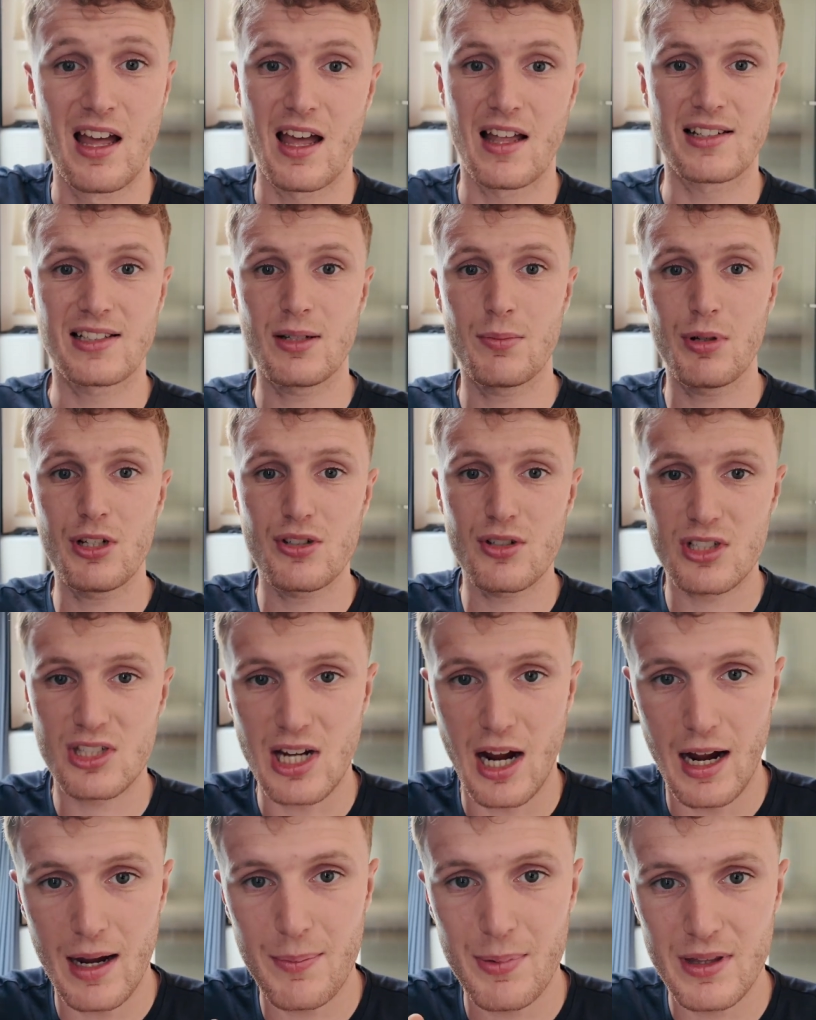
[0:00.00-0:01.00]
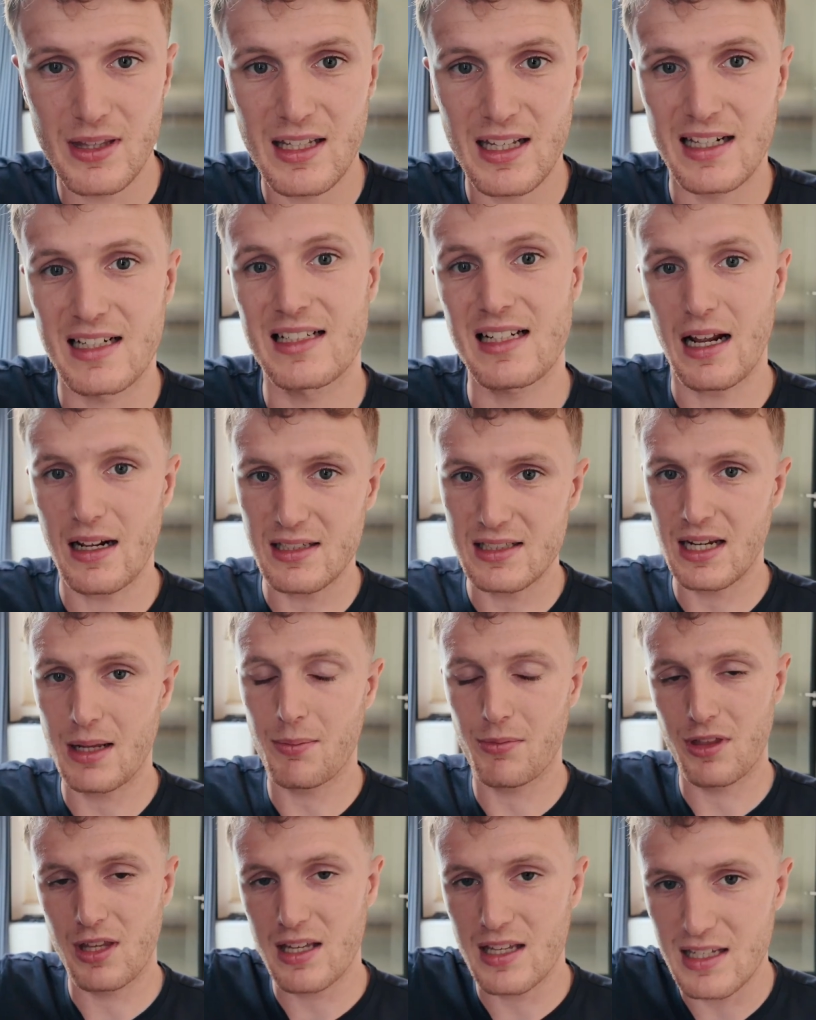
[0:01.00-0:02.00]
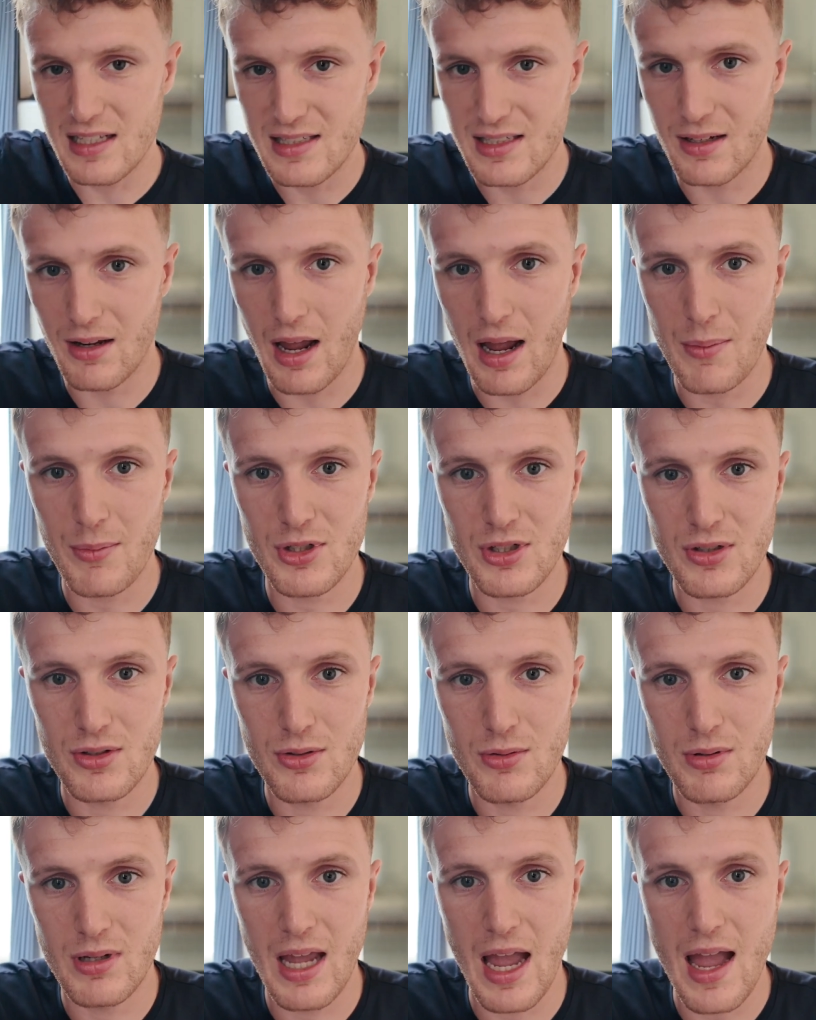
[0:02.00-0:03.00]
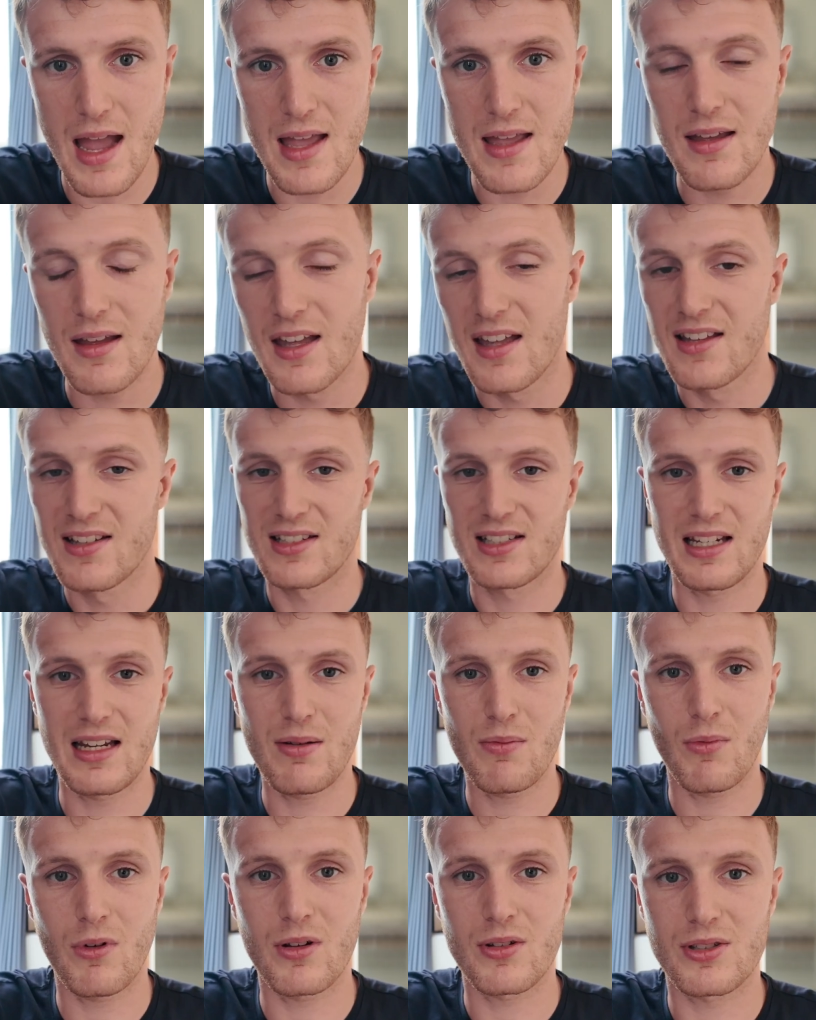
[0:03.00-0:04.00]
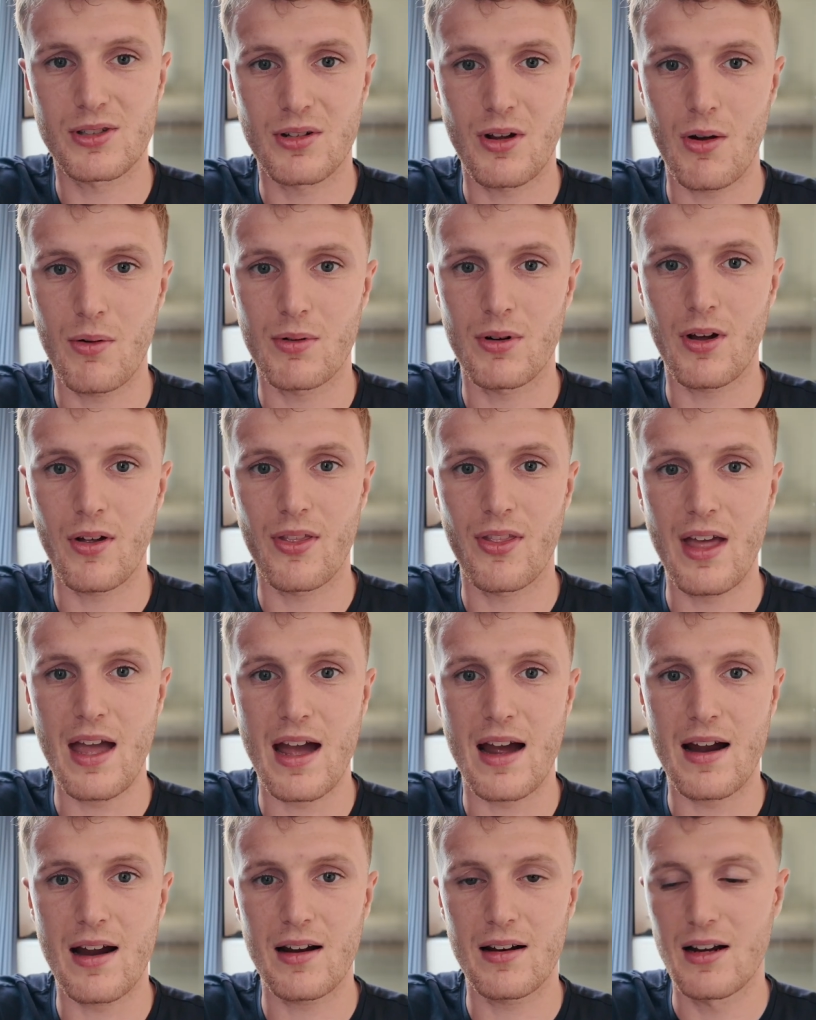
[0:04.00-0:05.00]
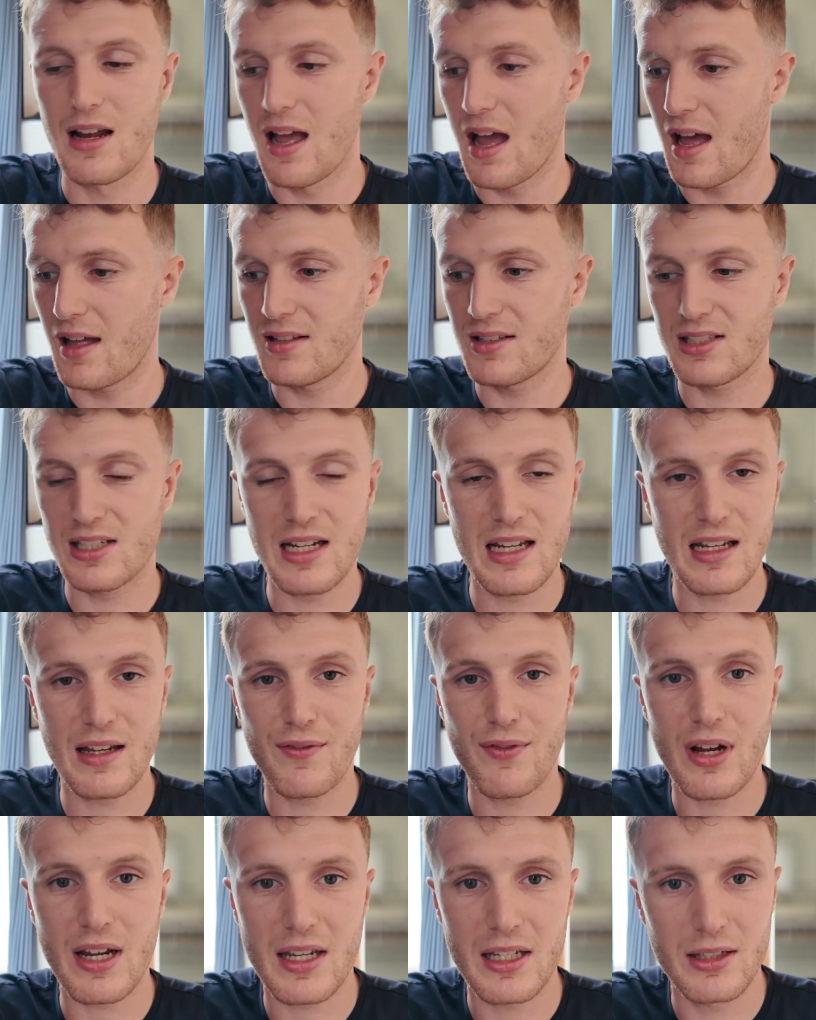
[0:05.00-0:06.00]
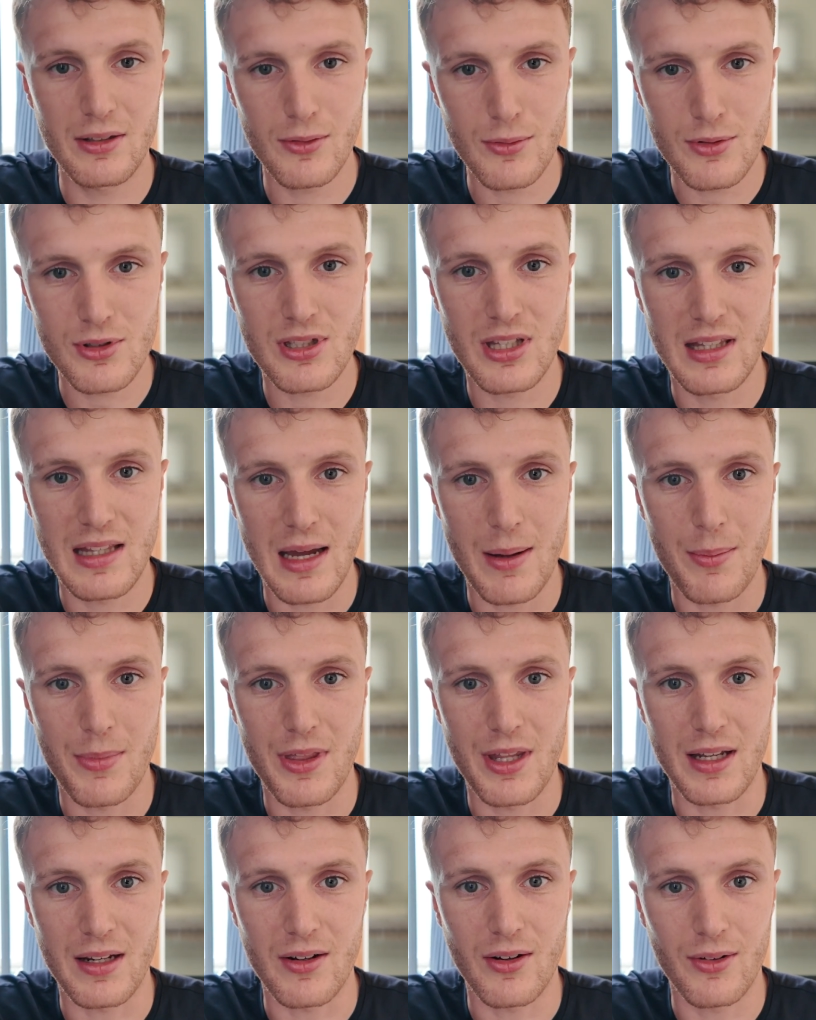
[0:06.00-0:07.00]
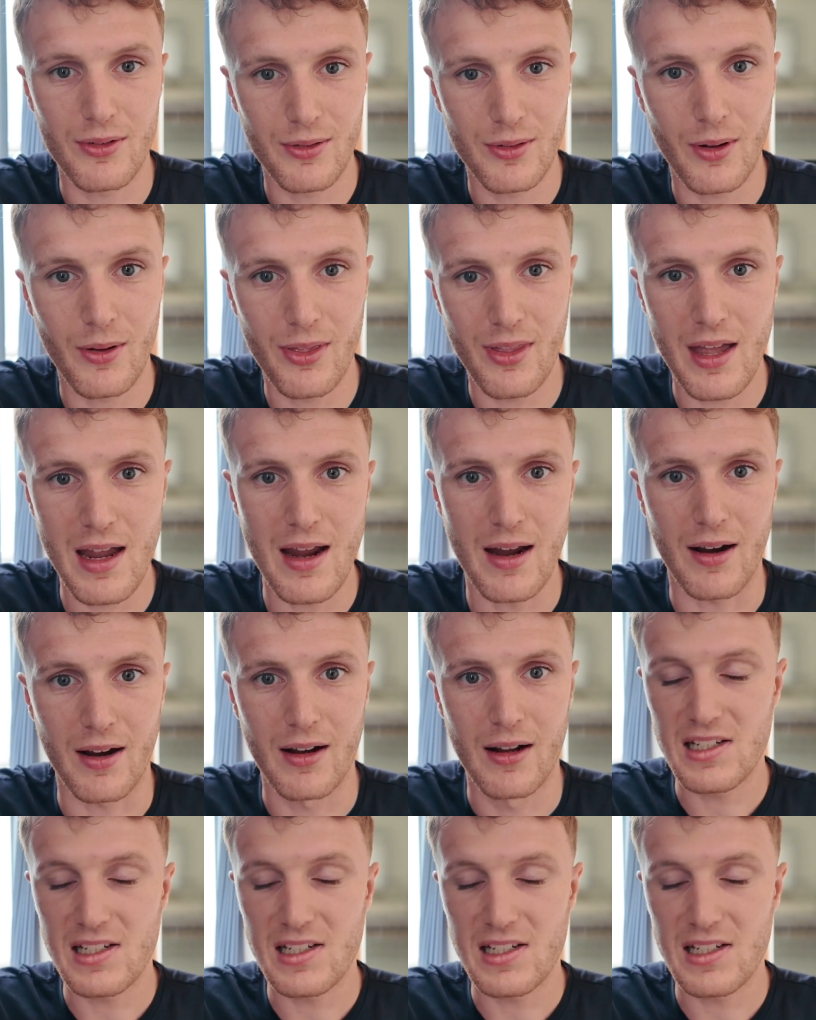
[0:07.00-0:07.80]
and simply just typing the exact same thing into Amazon UK, seeing what's going on there and seeing if I can launch the damn thing on there.